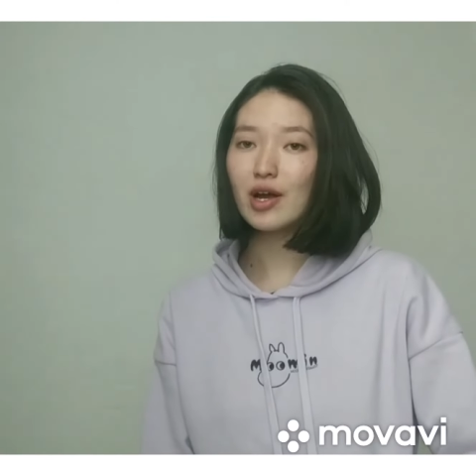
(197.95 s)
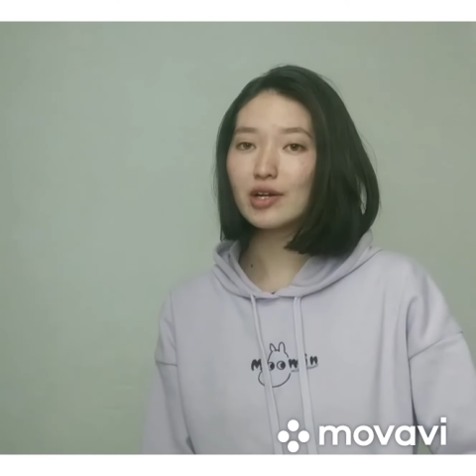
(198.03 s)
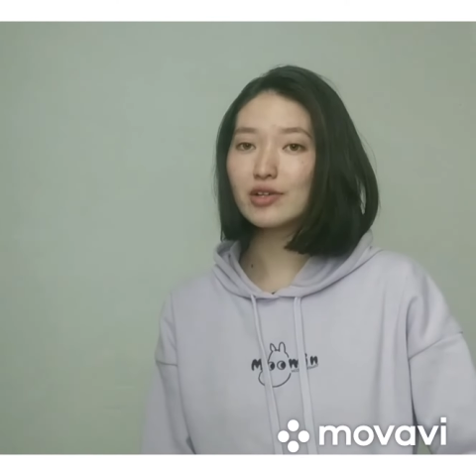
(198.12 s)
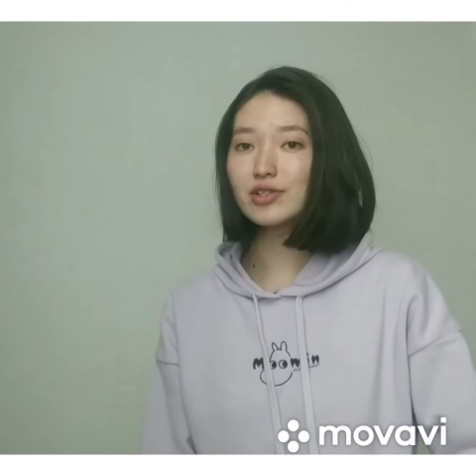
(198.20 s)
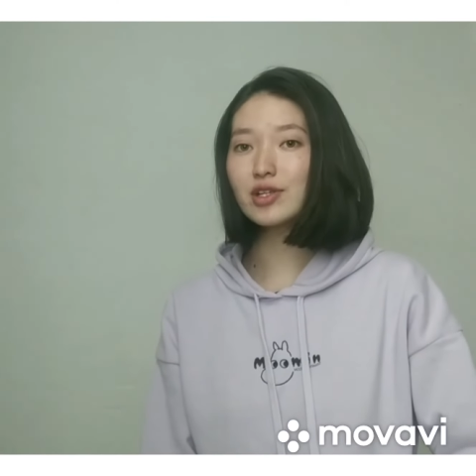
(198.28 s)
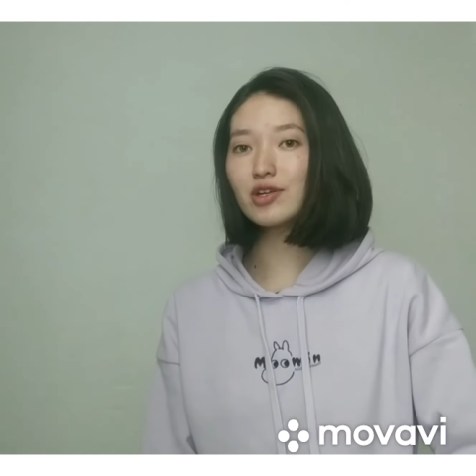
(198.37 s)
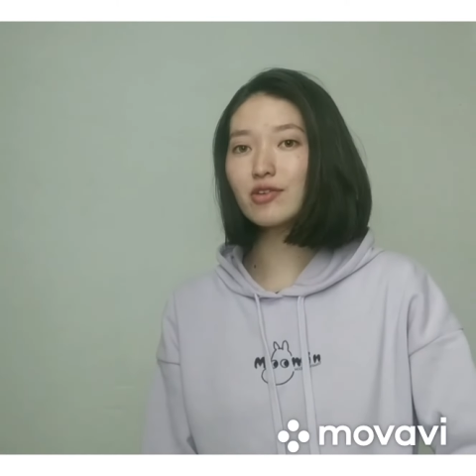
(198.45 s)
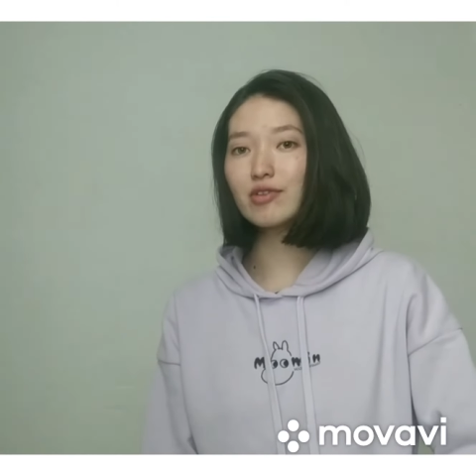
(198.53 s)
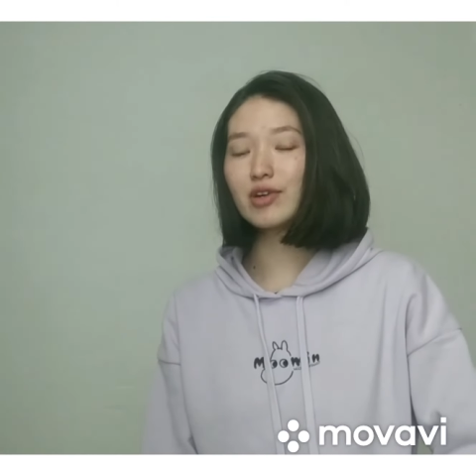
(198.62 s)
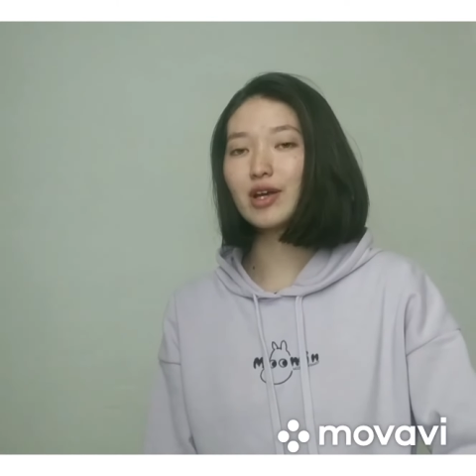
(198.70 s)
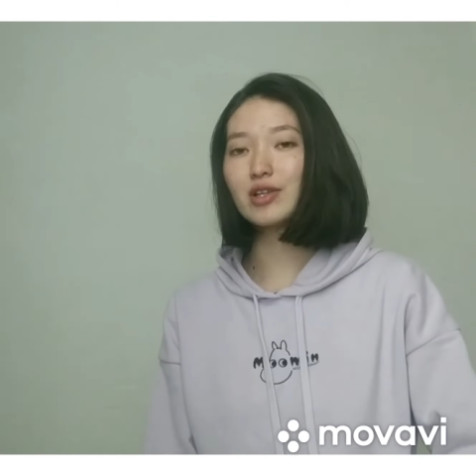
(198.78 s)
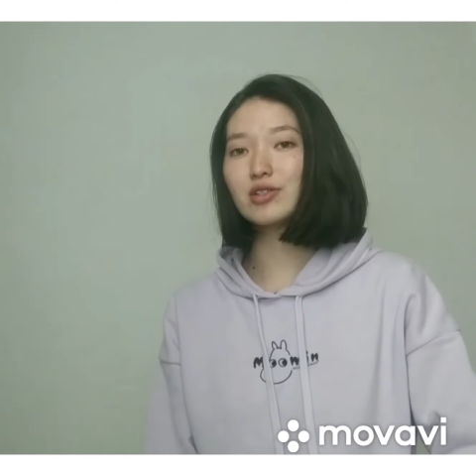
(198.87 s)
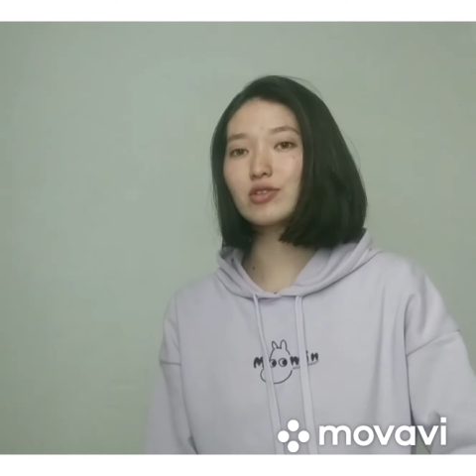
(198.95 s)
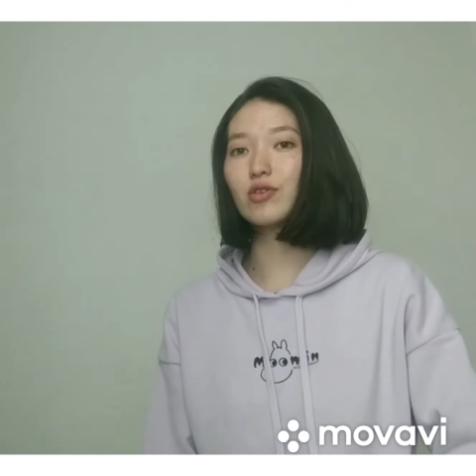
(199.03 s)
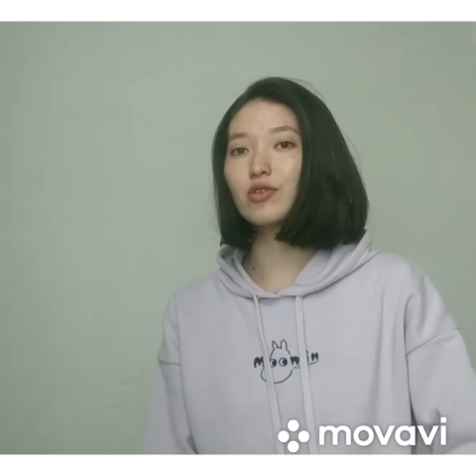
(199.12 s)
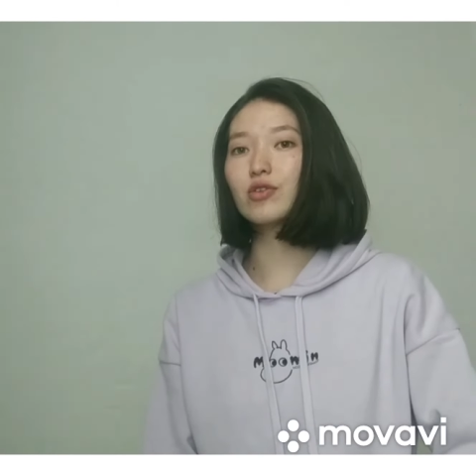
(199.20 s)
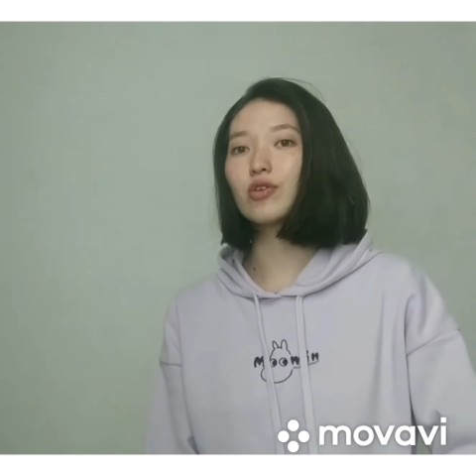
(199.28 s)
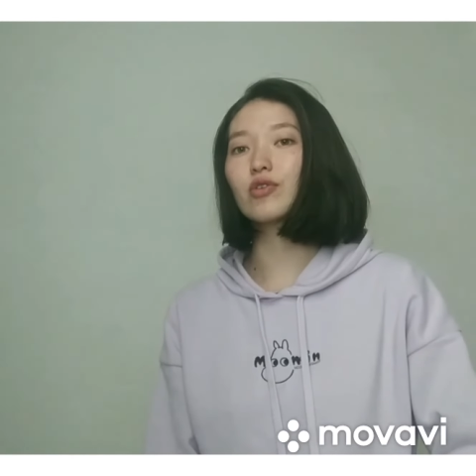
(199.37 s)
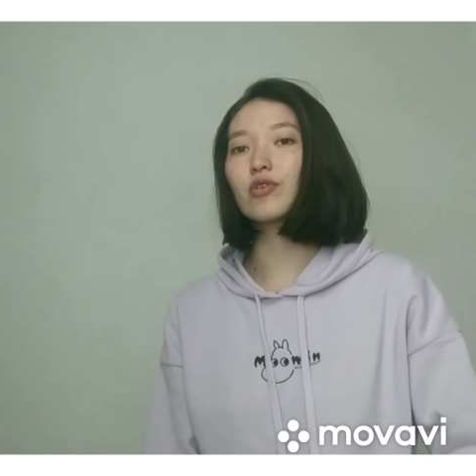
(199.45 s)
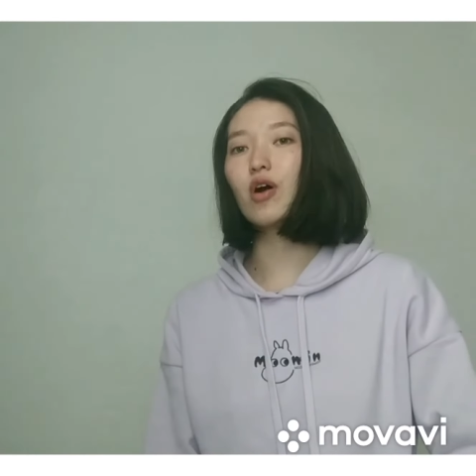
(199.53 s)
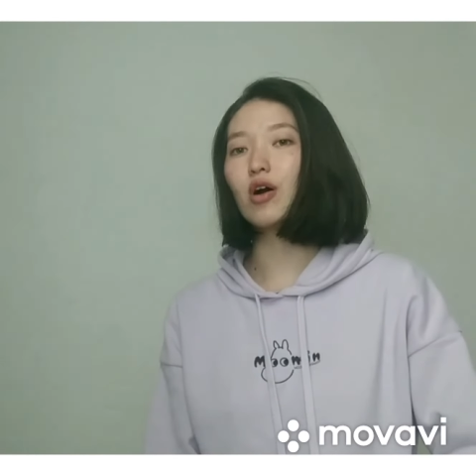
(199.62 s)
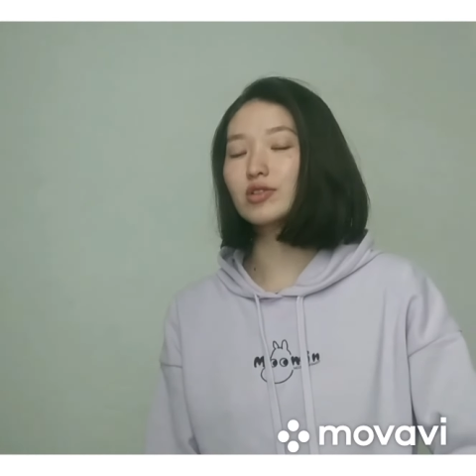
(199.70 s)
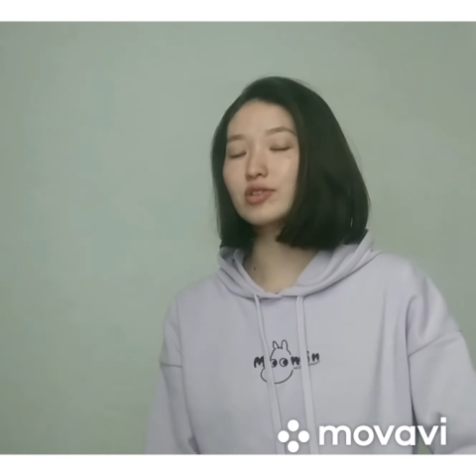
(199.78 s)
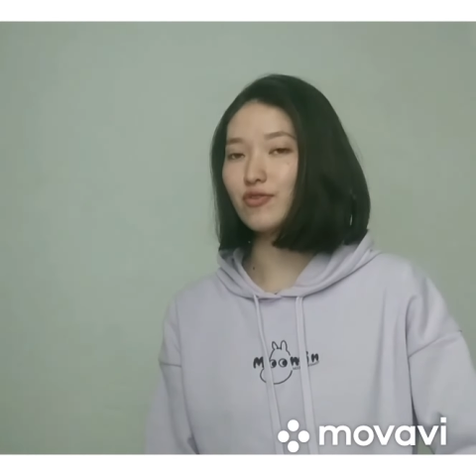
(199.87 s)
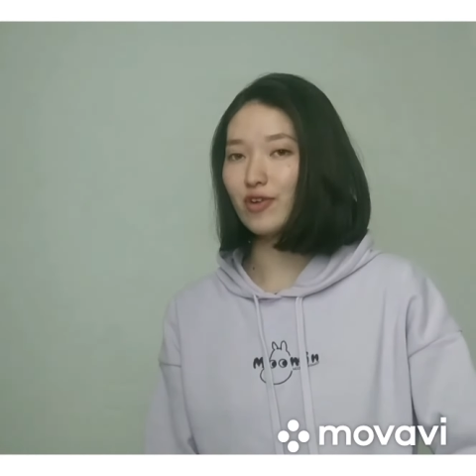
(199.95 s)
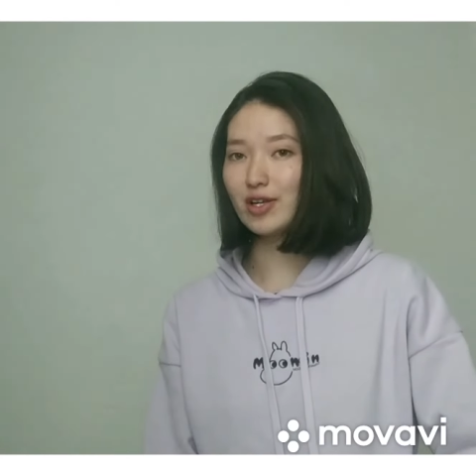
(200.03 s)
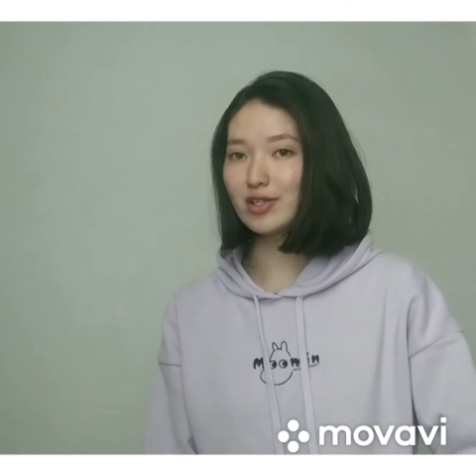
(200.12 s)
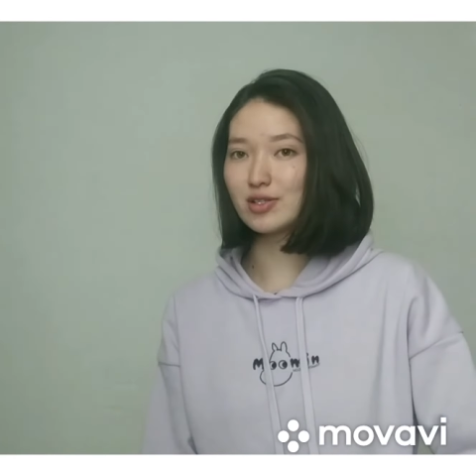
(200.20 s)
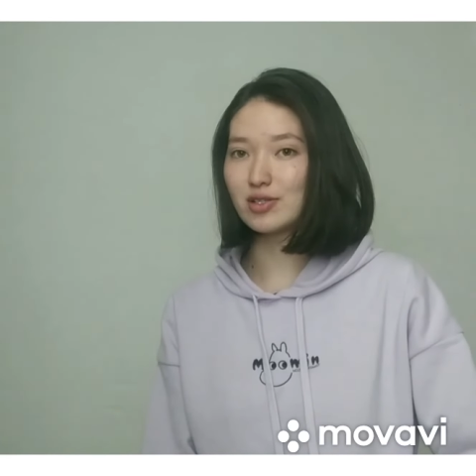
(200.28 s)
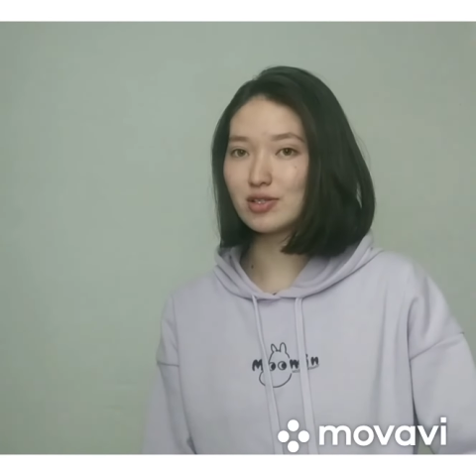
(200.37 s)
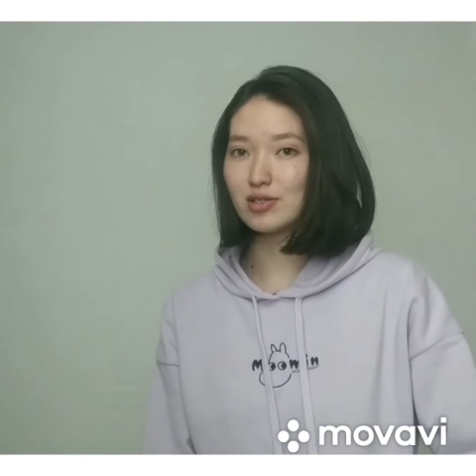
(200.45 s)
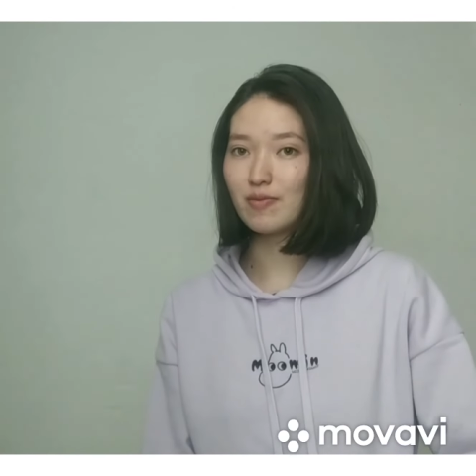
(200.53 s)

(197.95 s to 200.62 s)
are synchronized on your all devices.